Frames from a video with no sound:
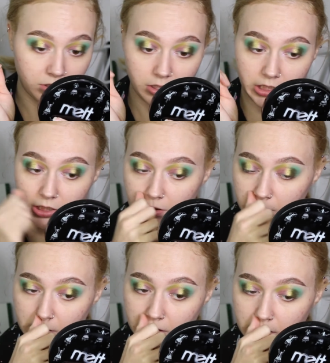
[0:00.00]
I can
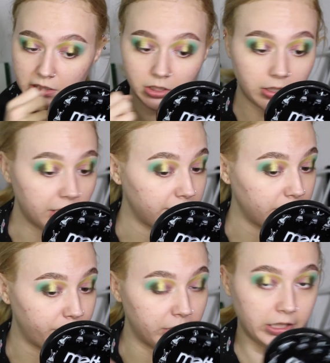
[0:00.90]
let
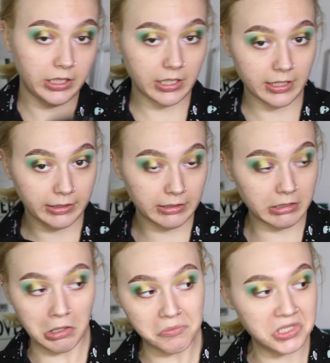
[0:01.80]
everybody kind of get to
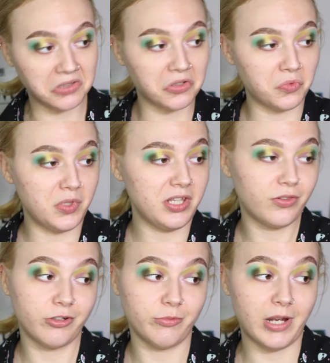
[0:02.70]
know me a little bit
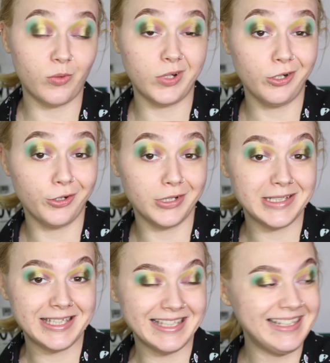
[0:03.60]
through my
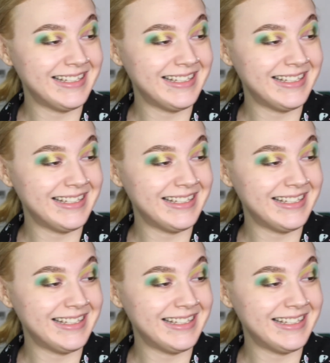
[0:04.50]
weirdness.